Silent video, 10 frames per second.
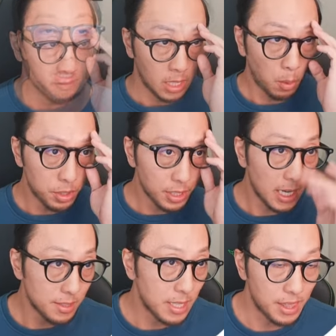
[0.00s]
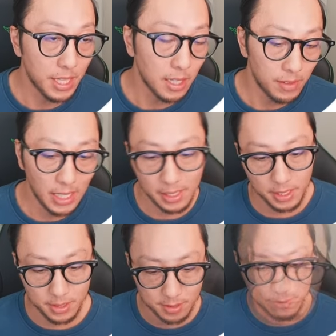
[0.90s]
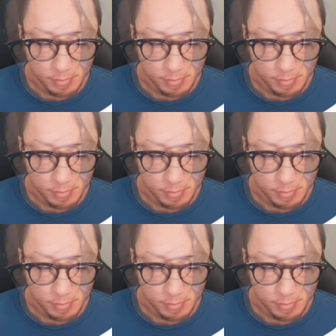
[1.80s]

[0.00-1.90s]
I want you guys to think of it like this.